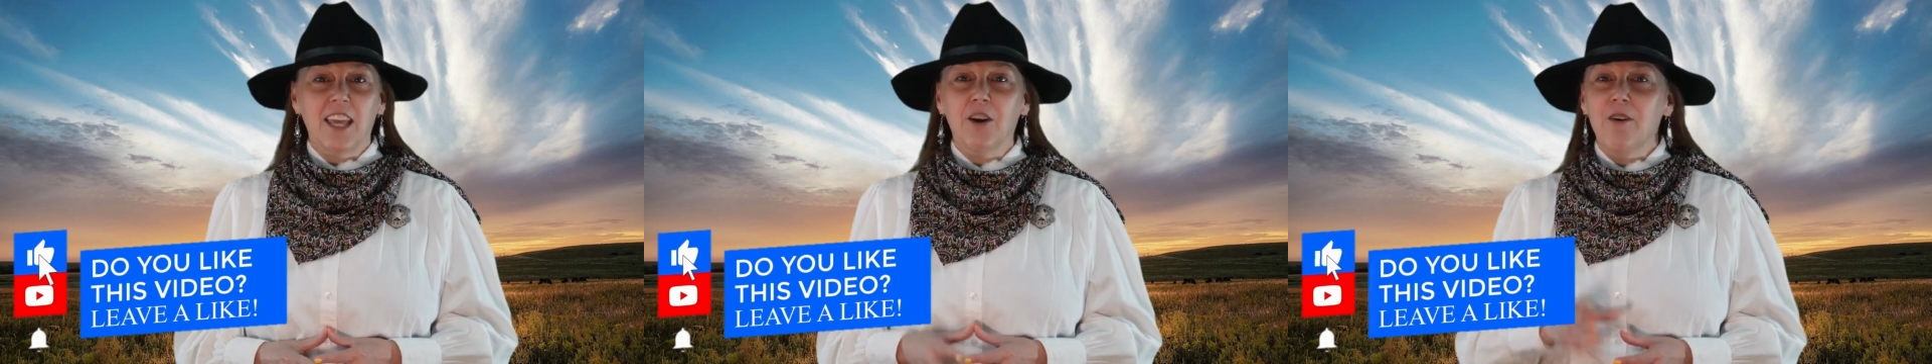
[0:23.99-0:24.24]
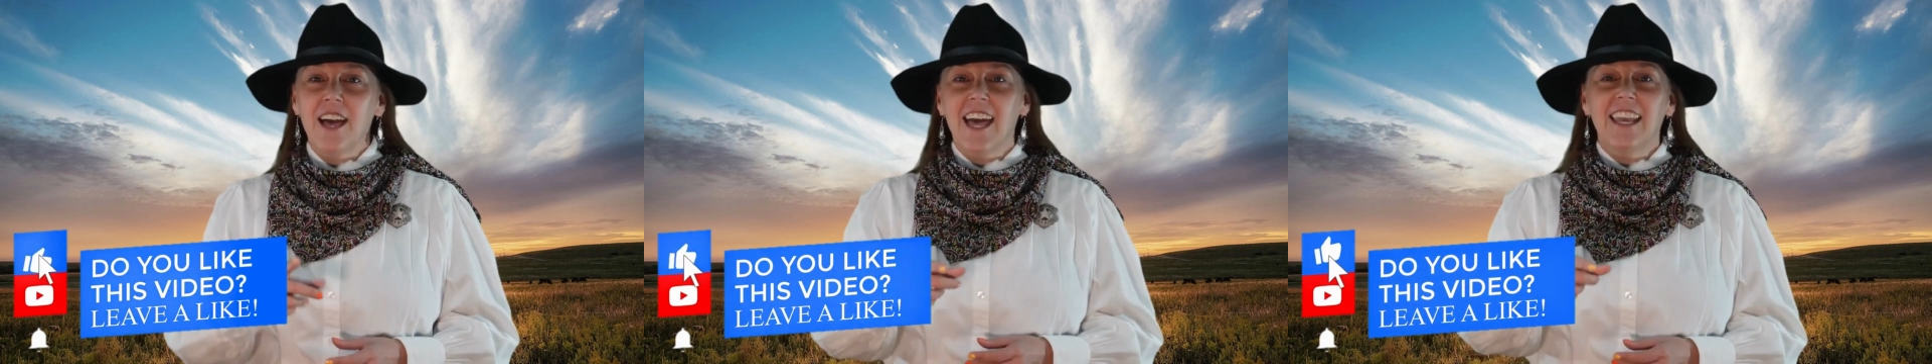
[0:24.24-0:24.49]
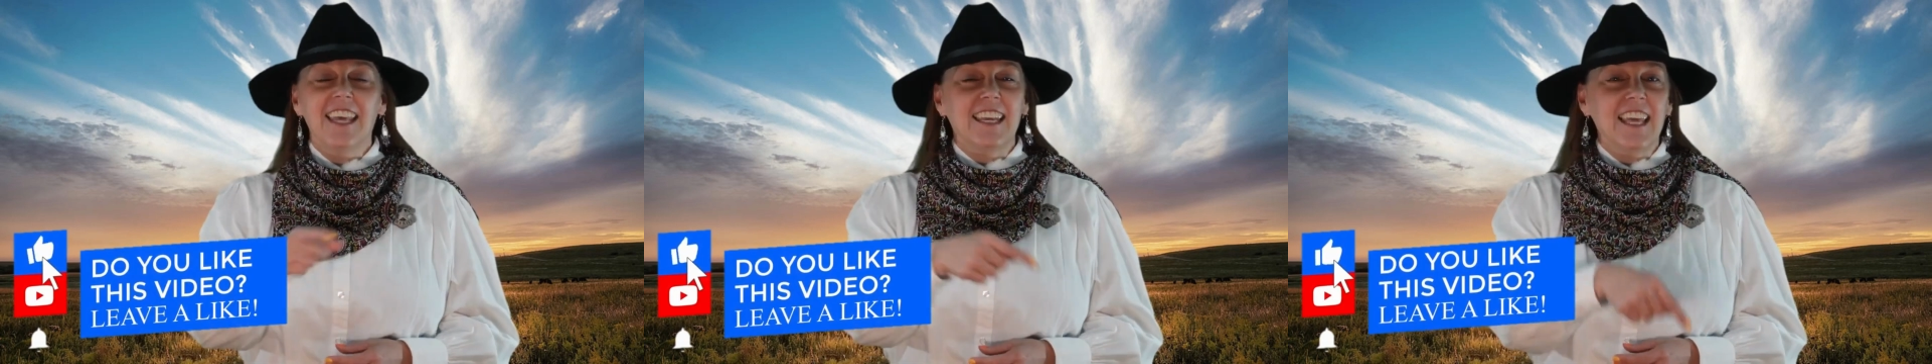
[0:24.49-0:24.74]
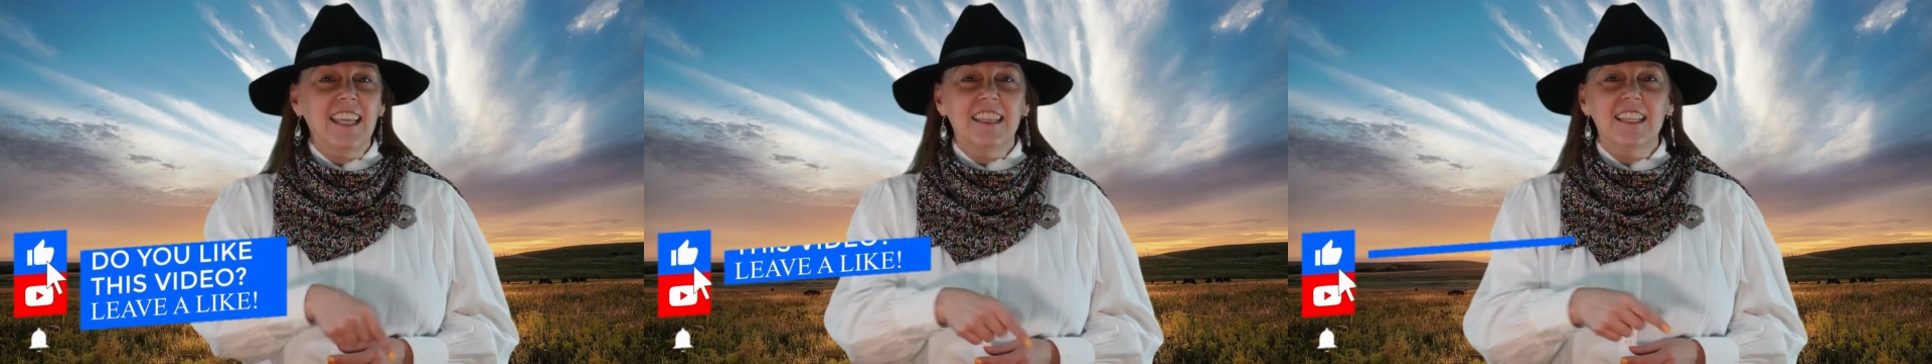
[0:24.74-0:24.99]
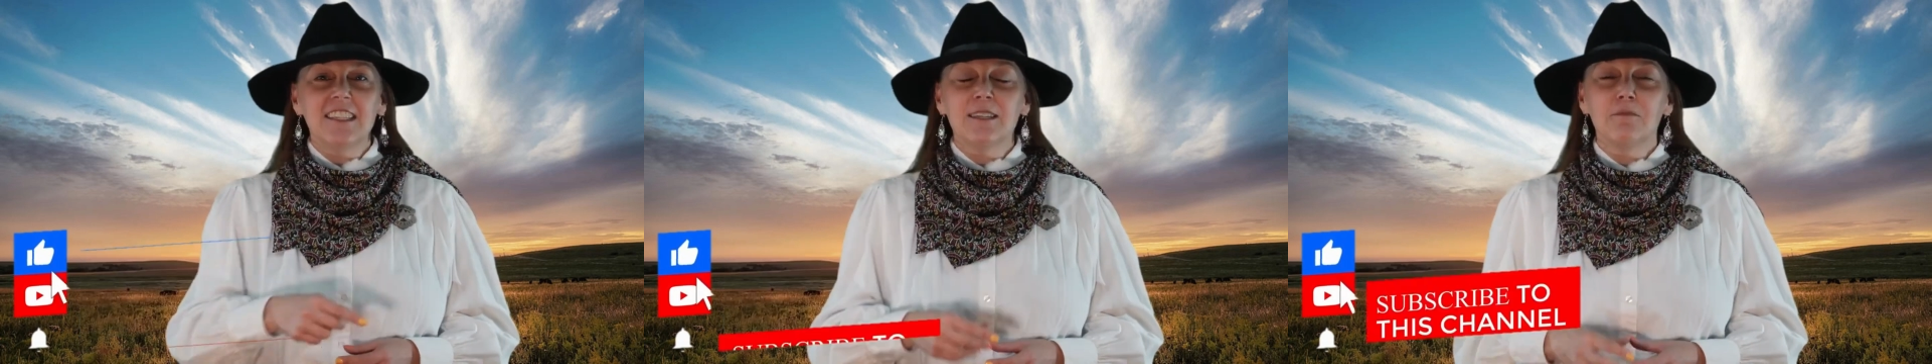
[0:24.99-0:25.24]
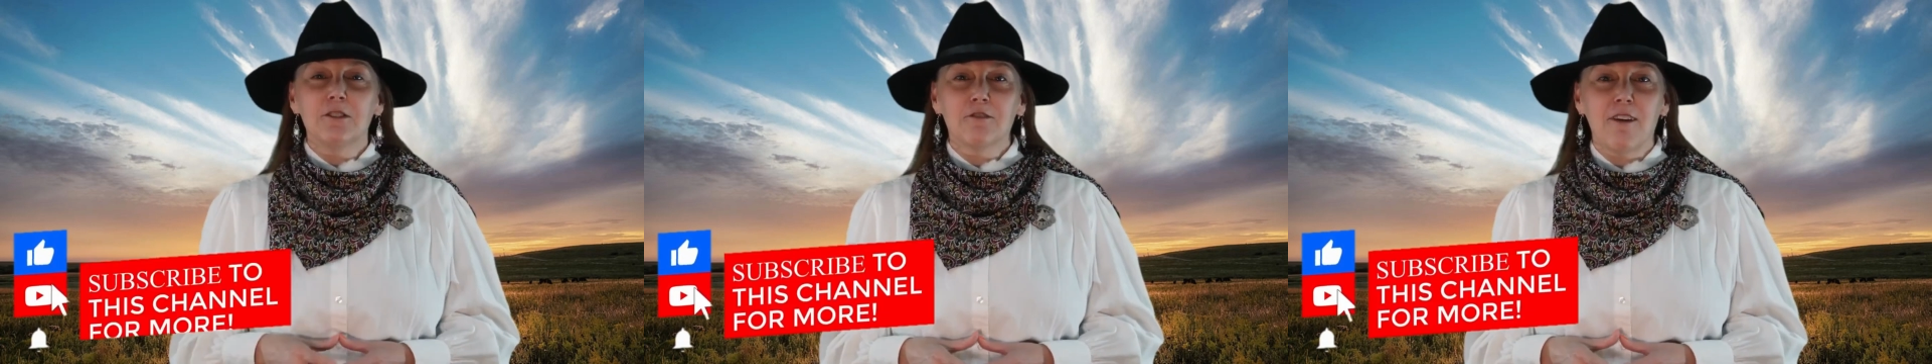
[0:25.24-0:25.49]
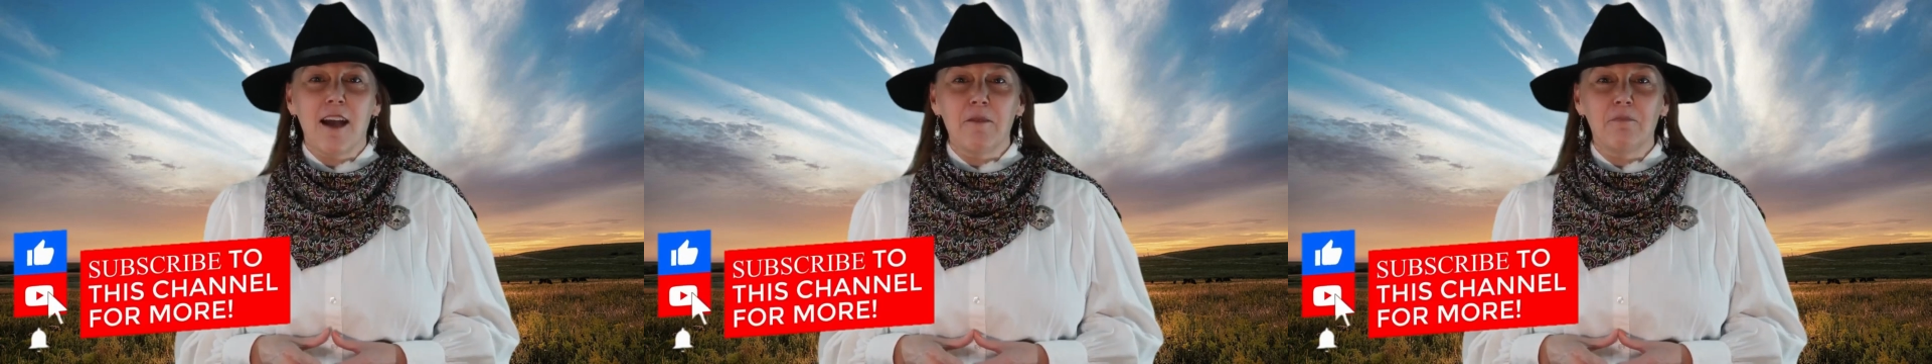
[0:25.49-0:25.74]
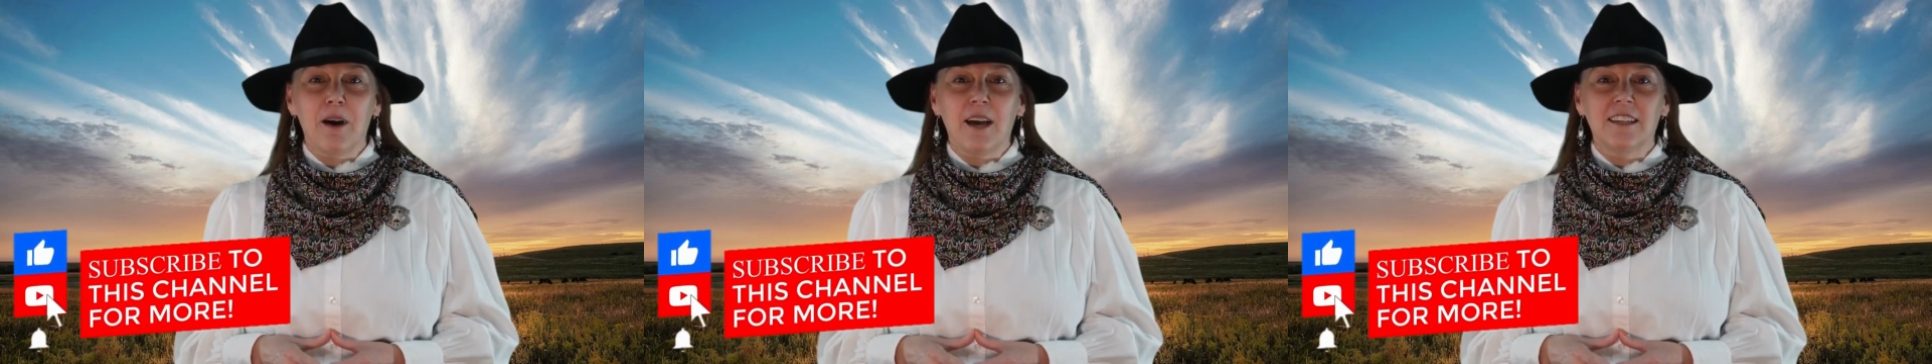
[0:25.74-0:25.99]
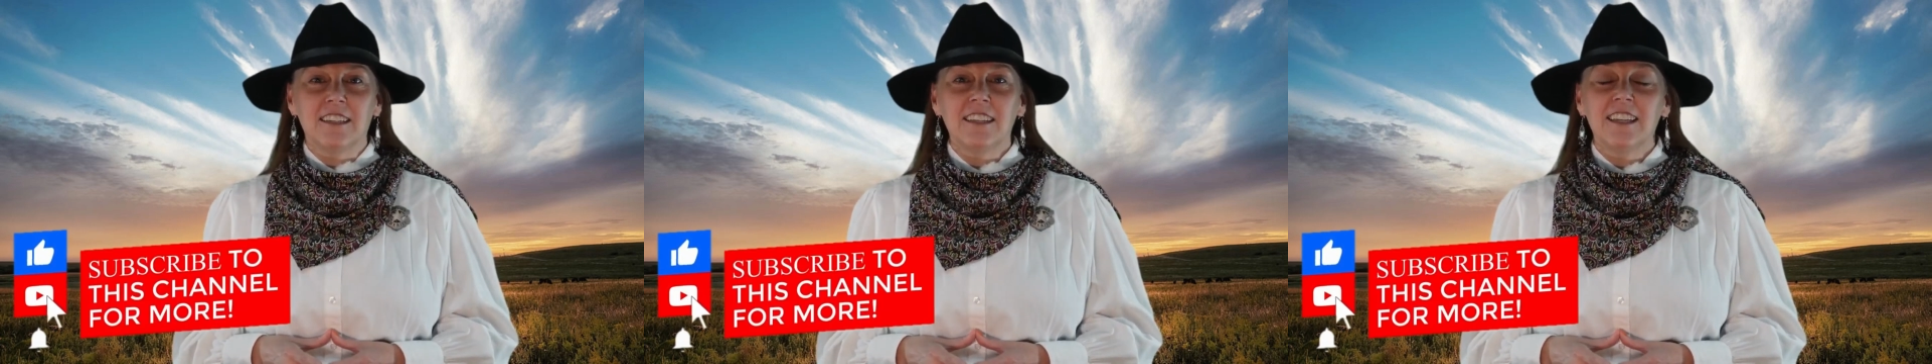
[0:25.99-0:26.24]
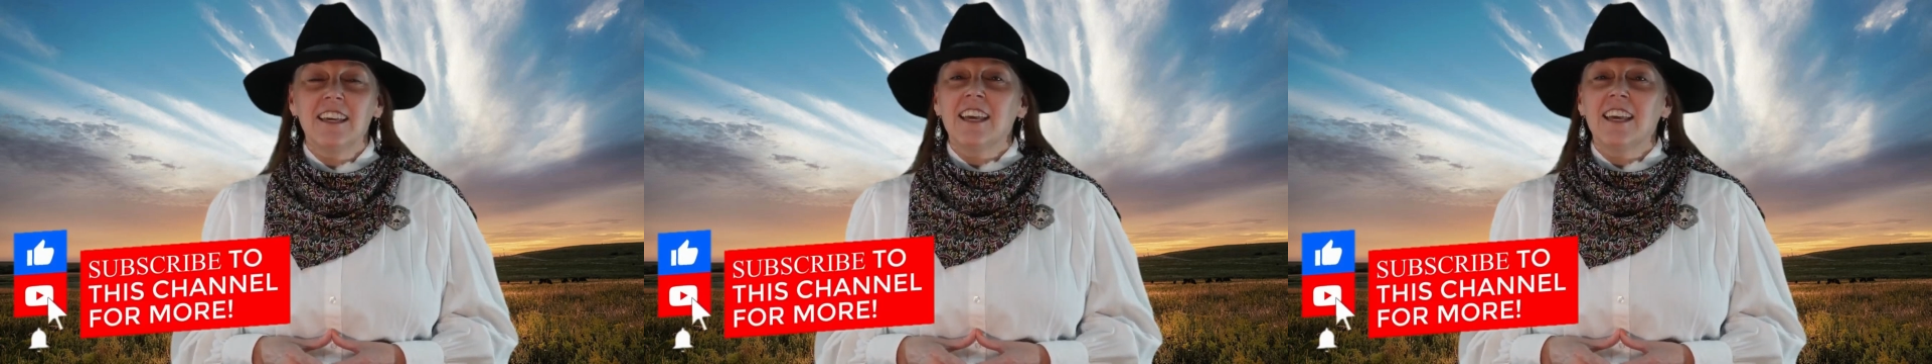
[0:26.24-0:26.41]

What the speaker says: go ahead and hit the subscribe button